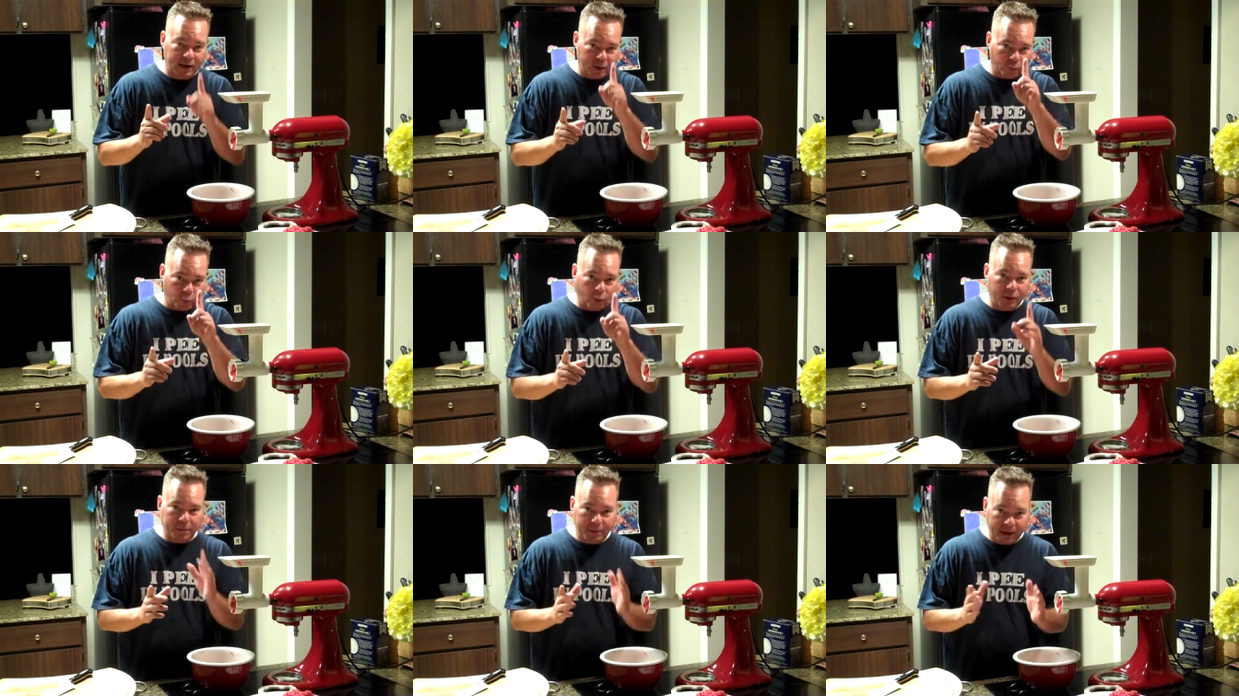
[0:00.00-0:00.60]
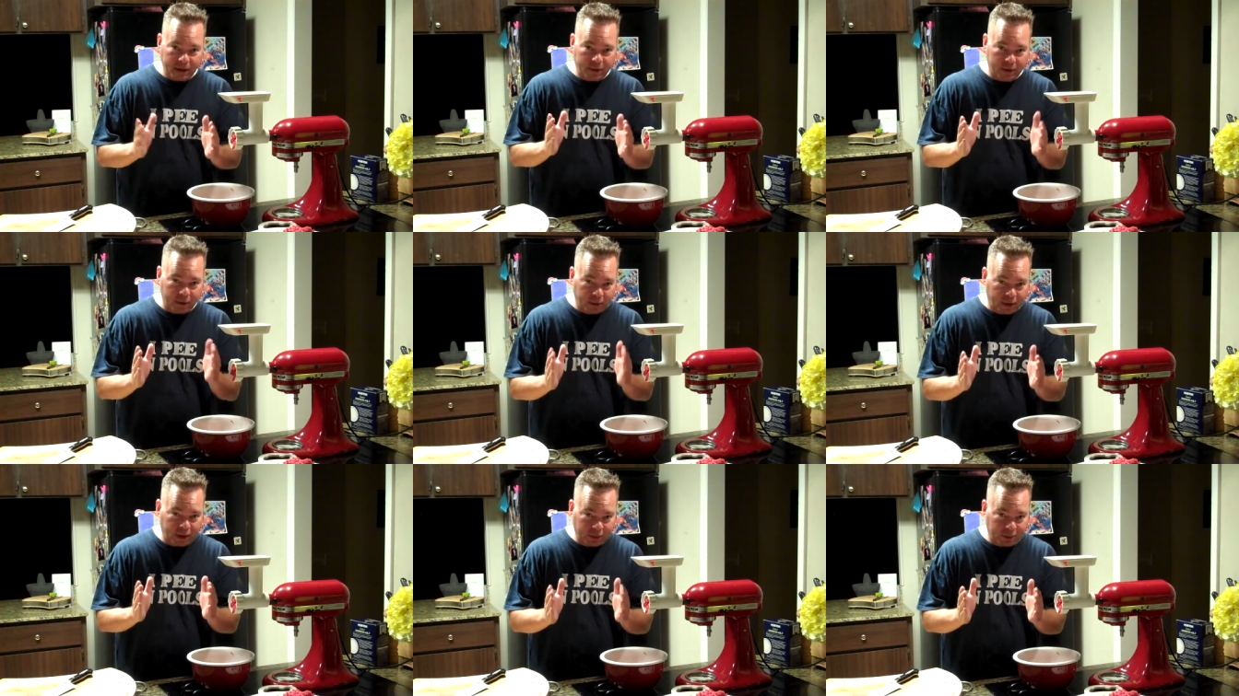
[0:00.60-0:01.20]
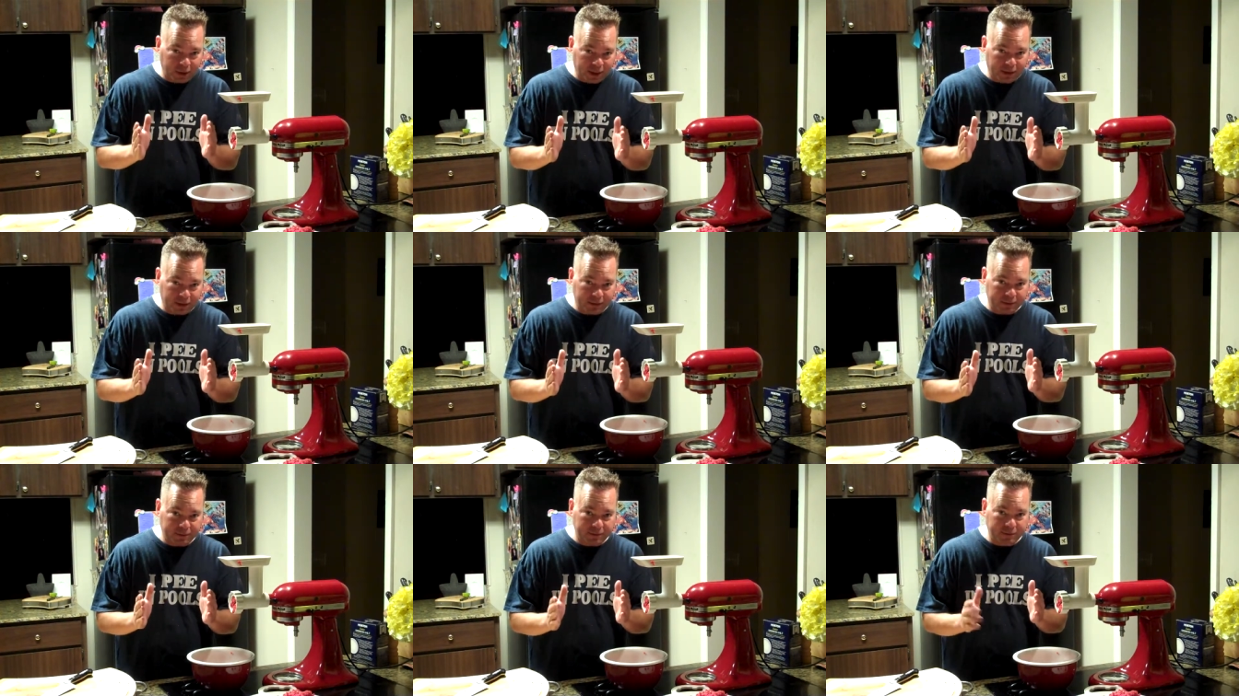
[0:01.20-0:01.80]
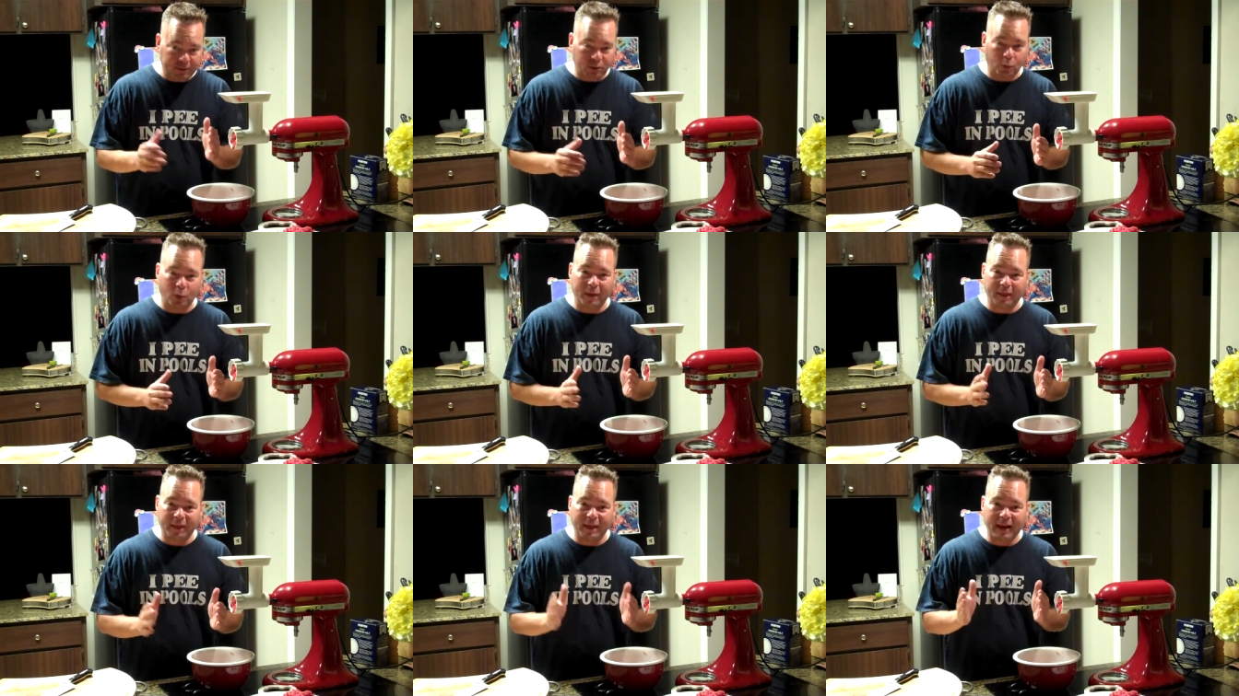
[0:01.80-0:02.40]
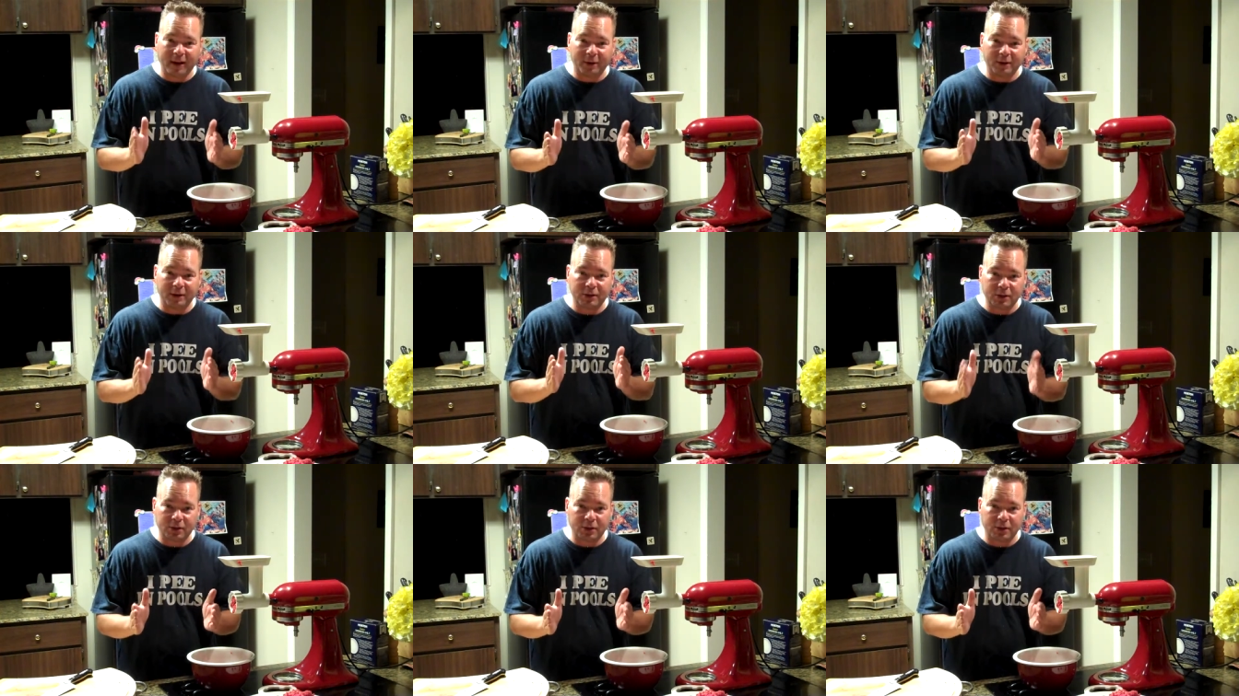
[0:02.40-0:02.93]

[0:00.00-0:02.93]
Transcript: in 1 pound of ground meat. 1,000